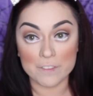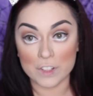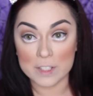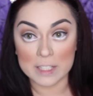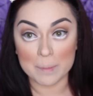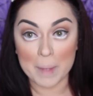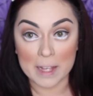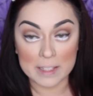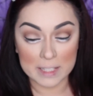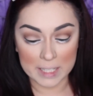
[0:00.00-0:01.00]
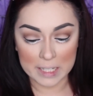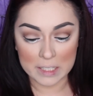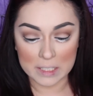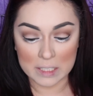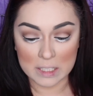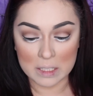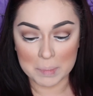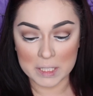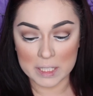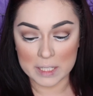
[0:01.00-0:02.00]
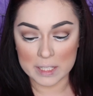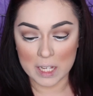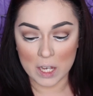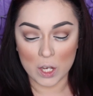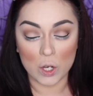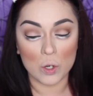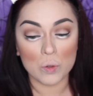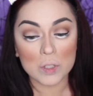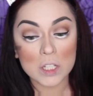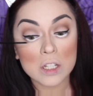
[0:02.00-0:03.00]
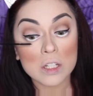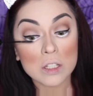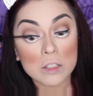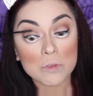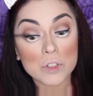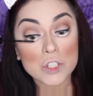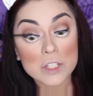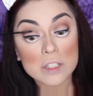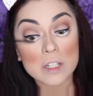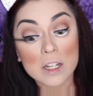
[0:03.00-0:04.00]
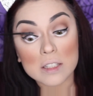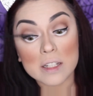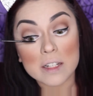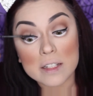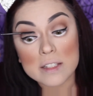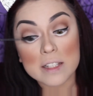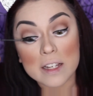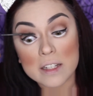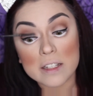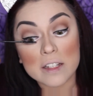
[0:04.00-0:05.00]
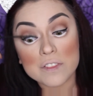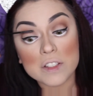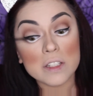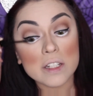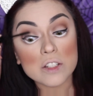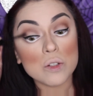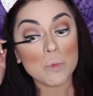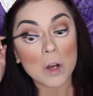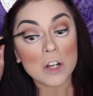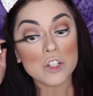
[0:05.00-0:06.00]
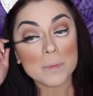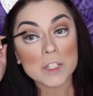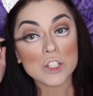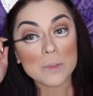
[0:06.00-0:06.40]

for some mascara up in this hoe. which is not that exciting, I feel like, to watch me do